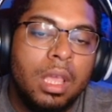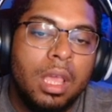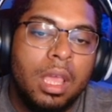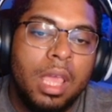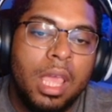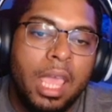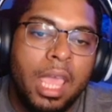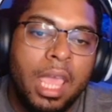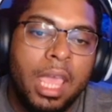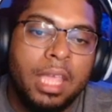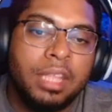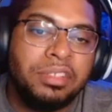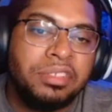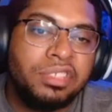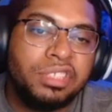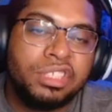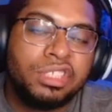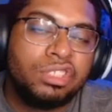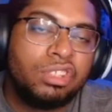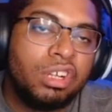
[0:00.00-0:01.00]
and you
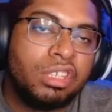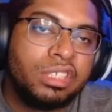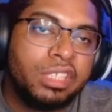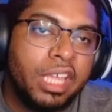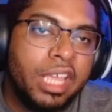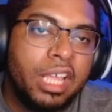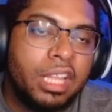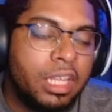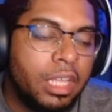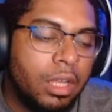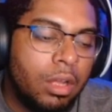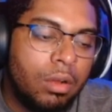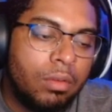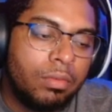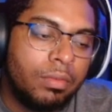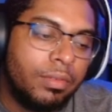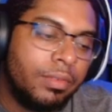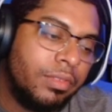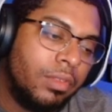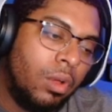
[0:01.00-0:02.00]
just start scaling off
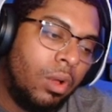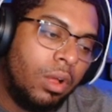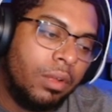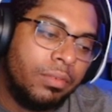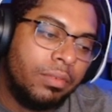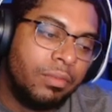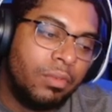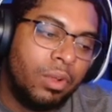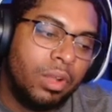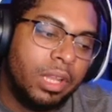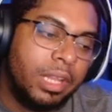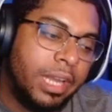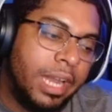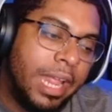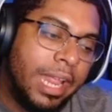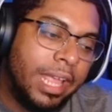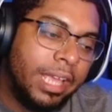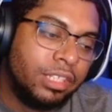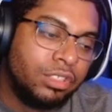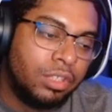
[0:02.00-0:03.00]
of all of
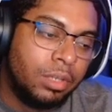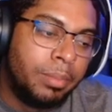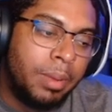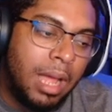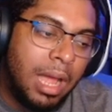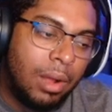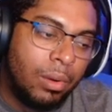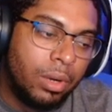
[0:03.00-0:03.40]
that extra power.